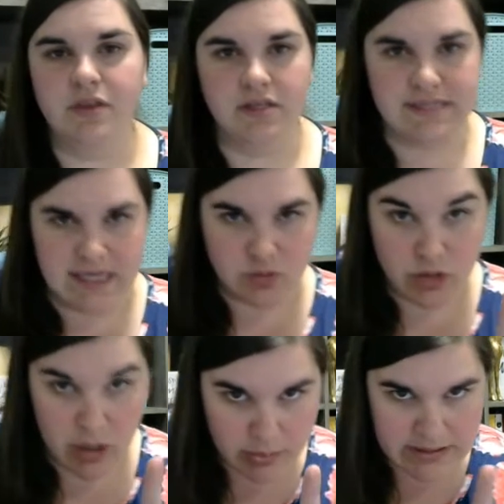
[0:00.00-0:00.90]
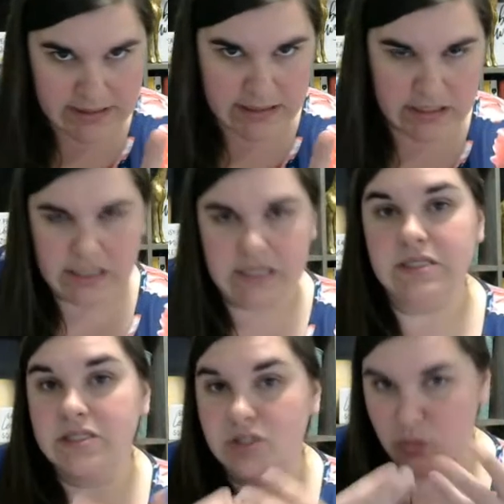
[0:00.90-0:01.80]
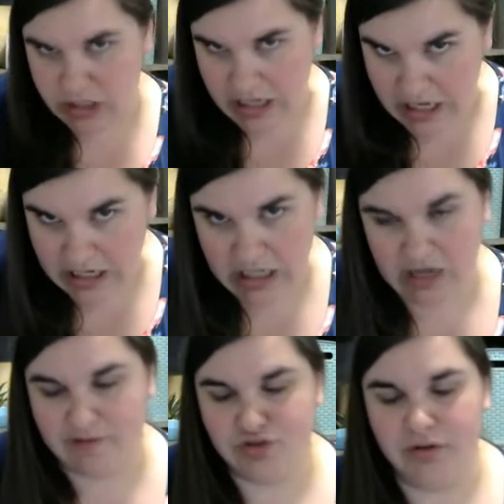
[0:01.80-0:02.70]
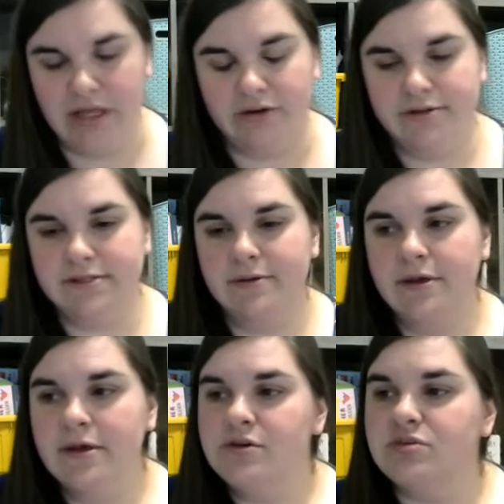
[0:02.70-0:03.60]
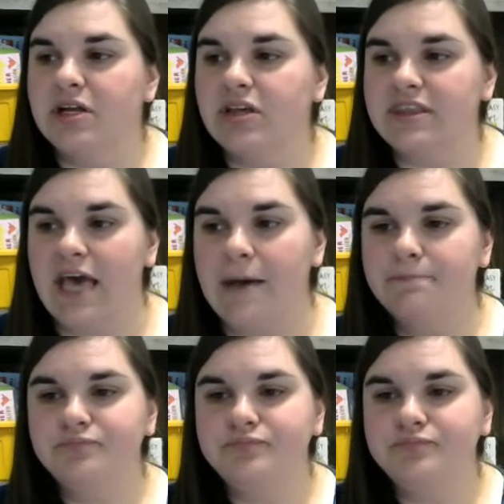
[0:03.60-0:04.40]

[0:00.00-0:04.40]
In this case, we're not printing anything, so we're going to edit individual letters. So I'm going to click that.